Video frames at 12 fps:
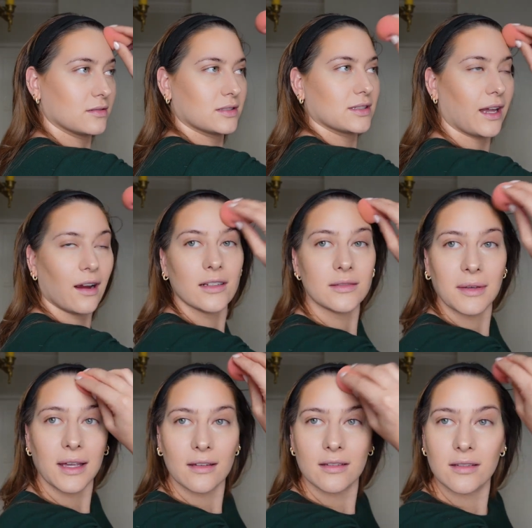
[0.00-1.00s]
what scares
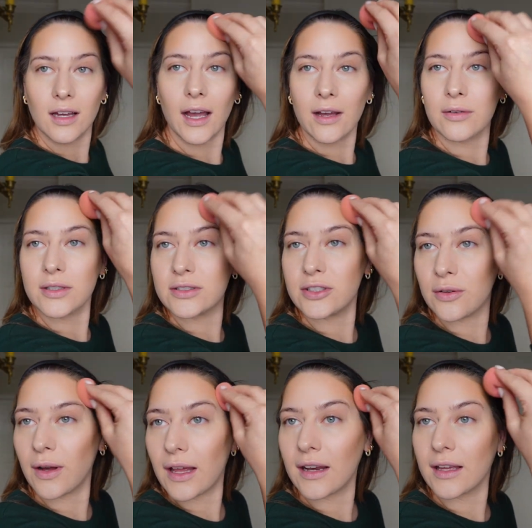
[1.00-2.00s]
me. I always do
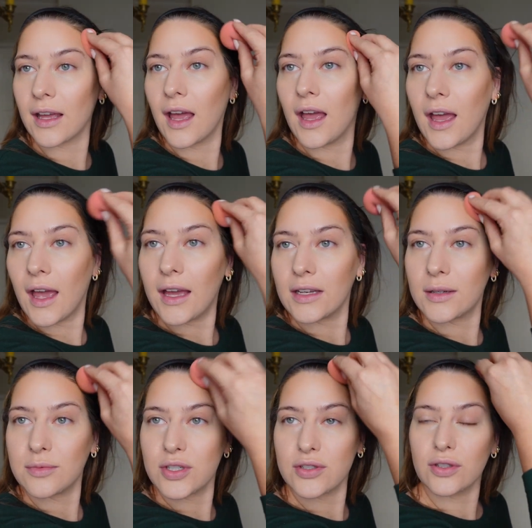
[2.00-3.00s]
it and I end
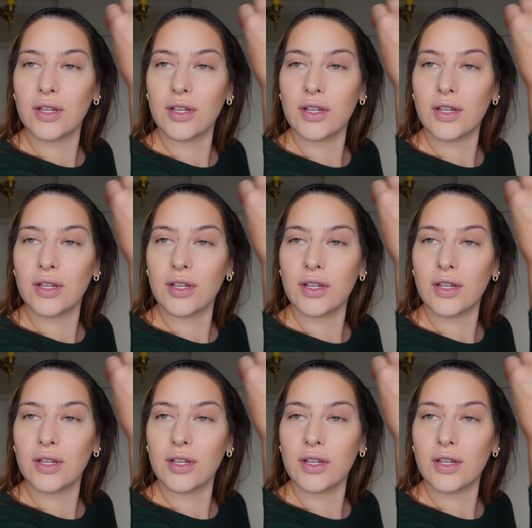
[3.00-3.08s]
up just